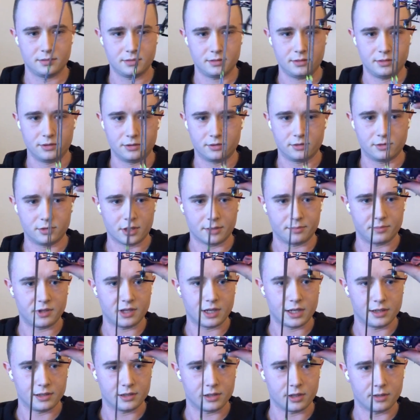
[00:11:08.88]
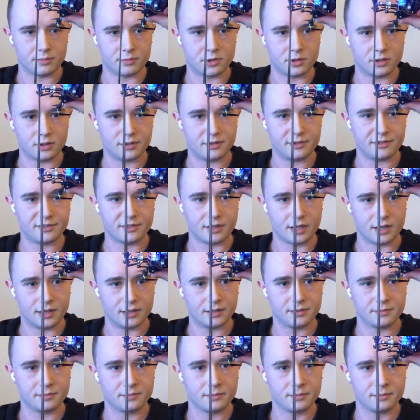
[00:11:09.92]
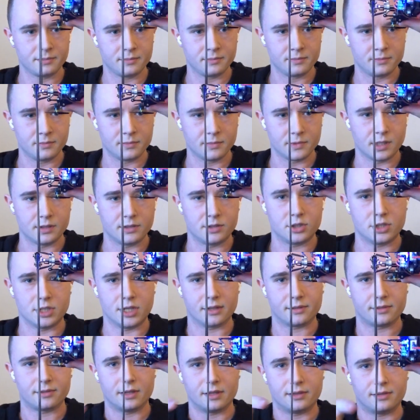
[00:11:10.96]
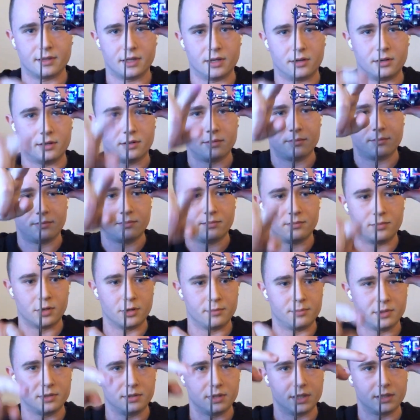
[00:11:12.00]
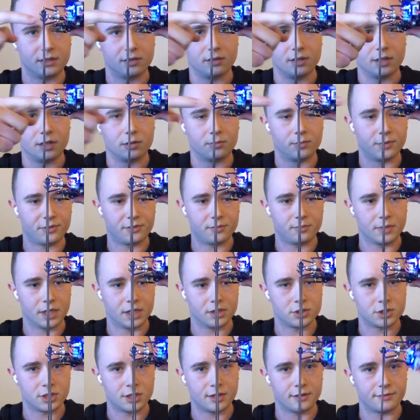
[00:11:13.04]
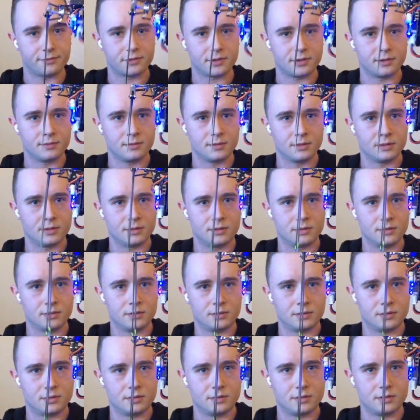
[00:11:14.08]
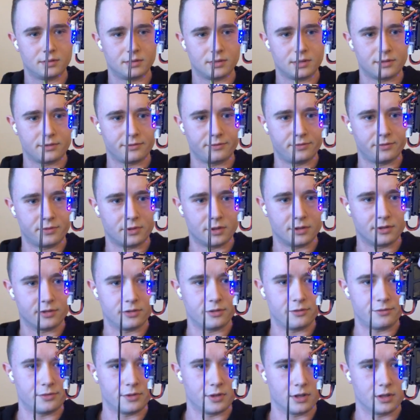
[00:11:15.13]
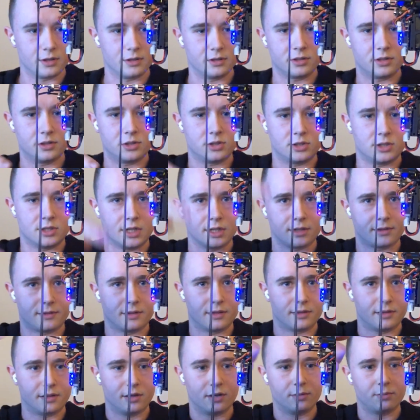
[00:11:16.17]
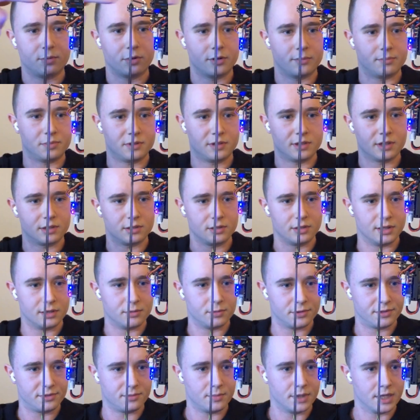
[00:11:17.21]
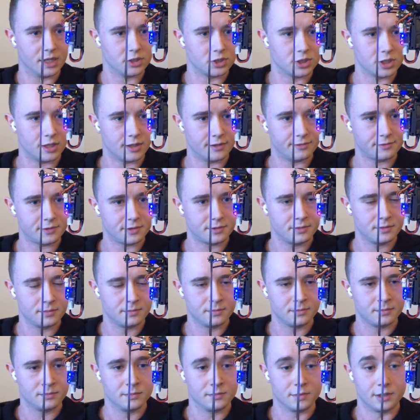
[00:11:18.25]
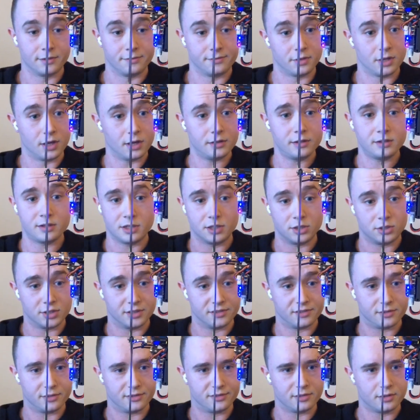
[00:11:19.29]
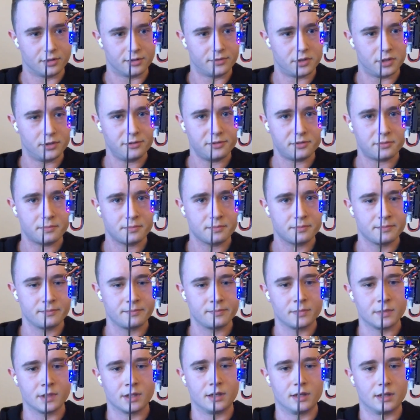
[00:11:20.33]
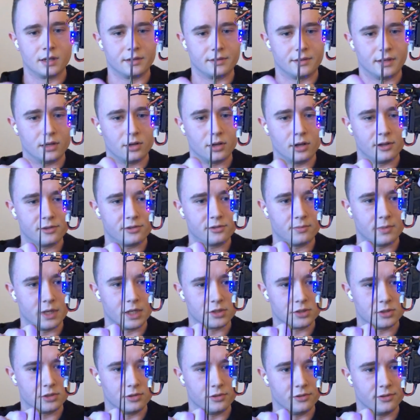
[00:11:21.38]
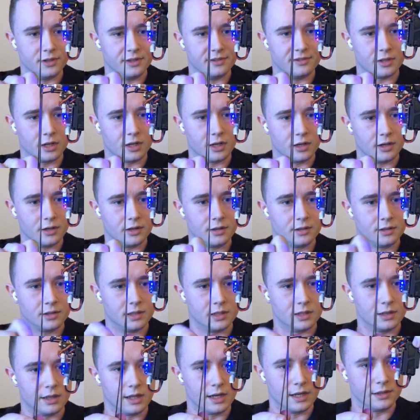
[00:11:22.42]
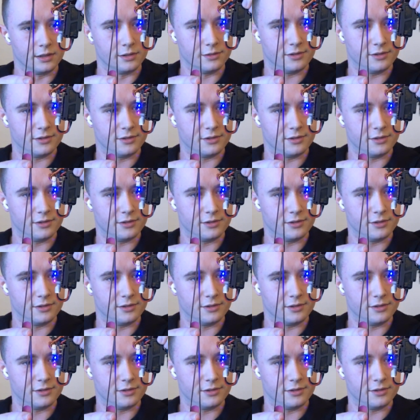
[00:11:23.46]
you drop the helicopter on its side, check that they're perpendicular with the main shaft, let them fall to the front, check that they're perpendicular with the main shaft. If not, adjust your servos, and then also make sure these are in line. You